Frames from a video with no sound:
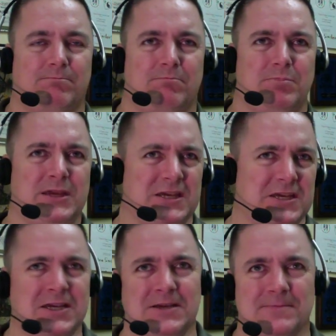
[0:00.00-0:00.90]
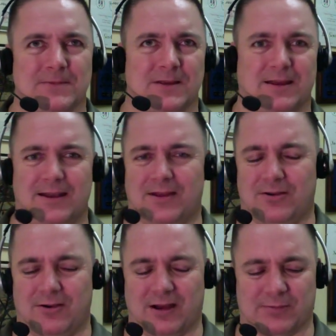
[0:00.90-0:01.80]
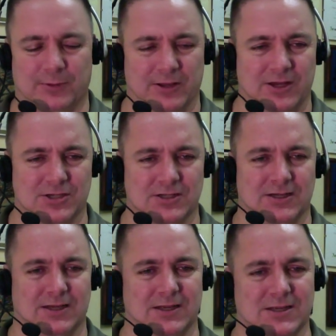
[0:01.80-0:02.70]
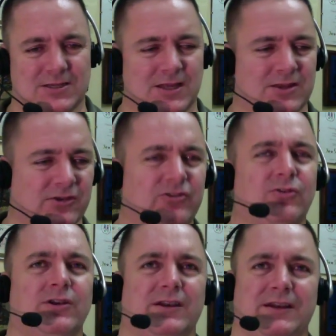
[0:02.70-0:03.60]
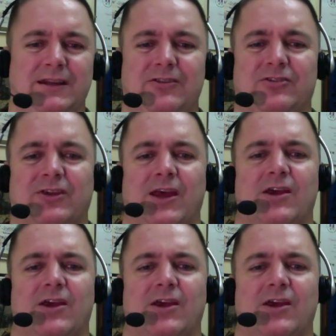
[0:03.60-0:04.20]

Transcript: B, another explanation, is that the student needs